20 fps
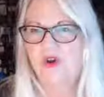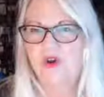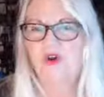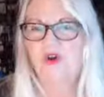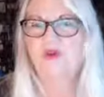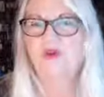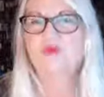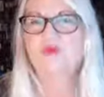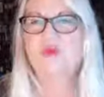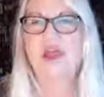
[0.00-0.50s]

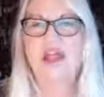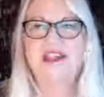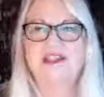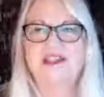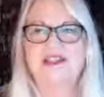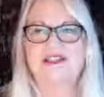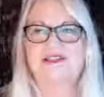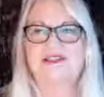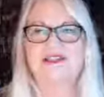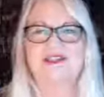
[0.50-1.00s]

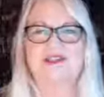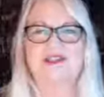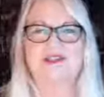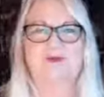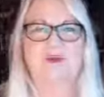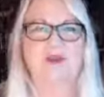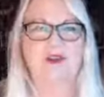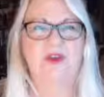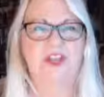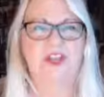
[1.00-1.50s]
horrendous
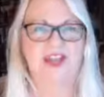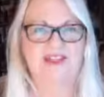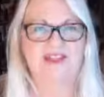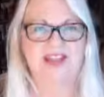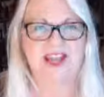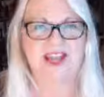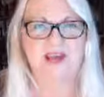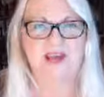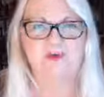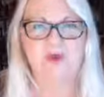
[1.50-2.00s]
experience
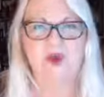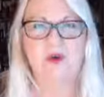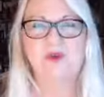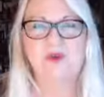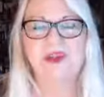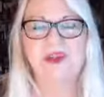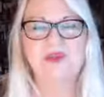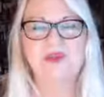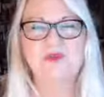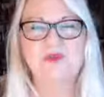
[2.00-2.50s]
that I'm
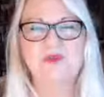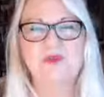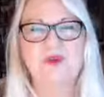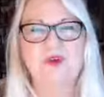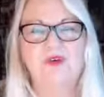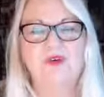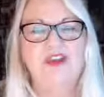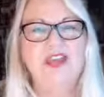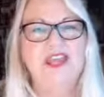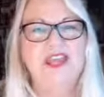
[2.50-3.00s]
going through?